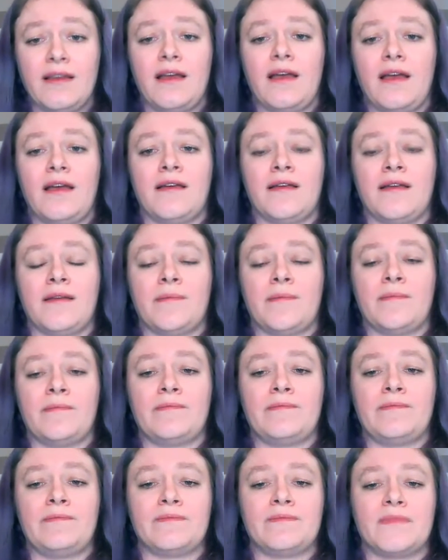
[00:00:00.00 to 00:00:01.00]

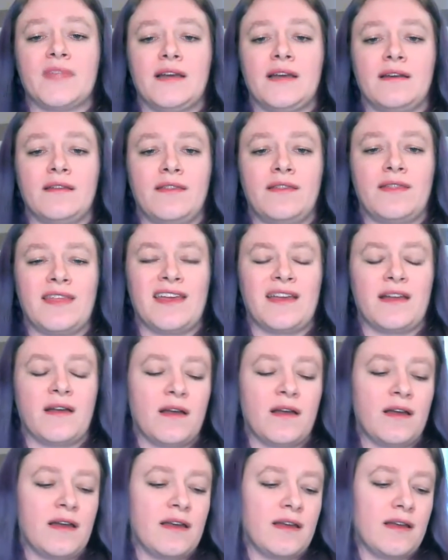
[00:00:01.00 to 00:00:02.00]
I
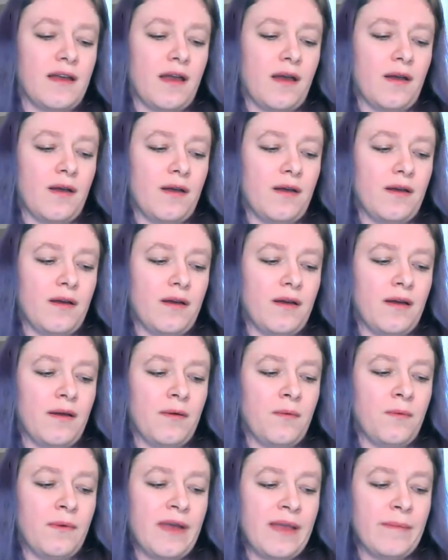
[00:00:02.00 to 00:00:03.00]
think
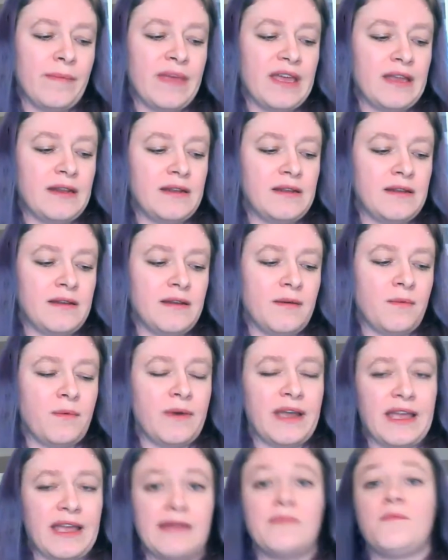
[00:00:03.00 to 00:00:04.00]
women,
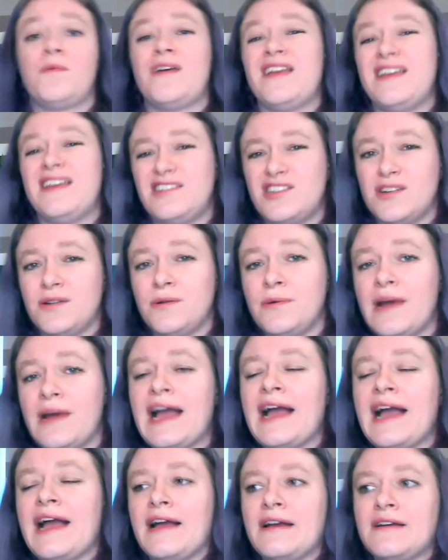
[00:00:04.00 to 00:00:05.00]
we do
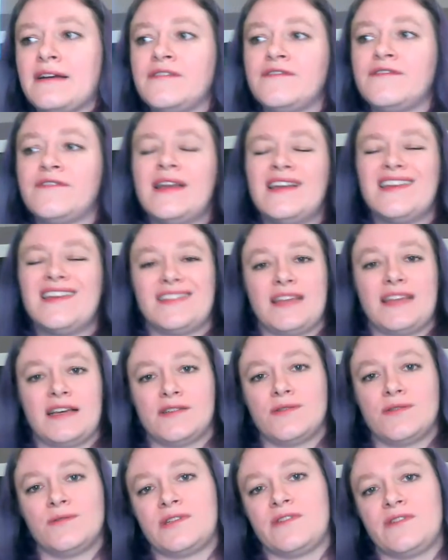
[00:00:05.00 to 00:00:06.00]
have that
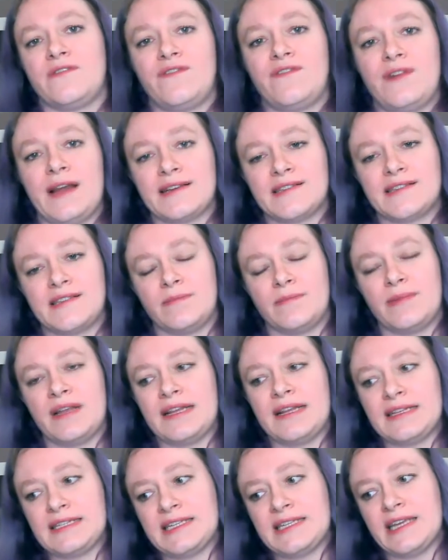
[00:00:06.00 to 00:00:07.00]
sort of
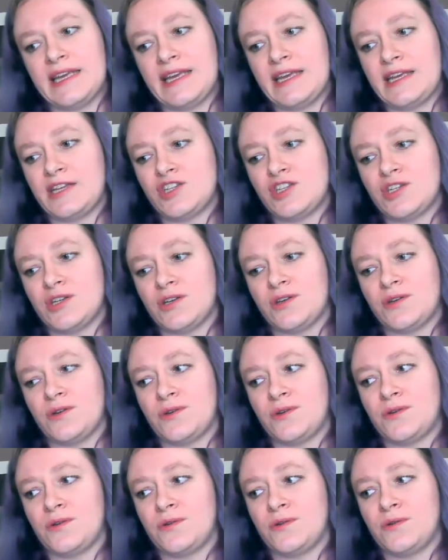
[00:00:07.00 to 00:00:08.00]
flexibility
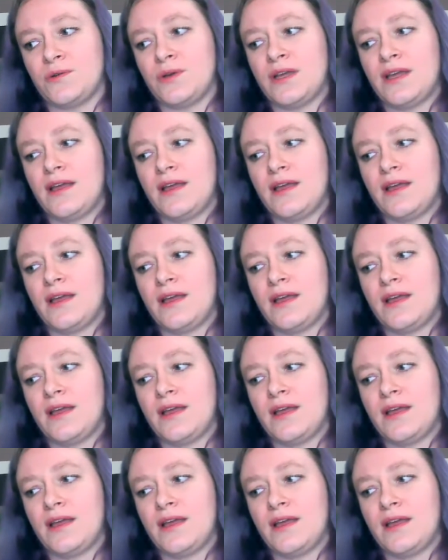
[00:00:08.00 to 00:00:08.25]
to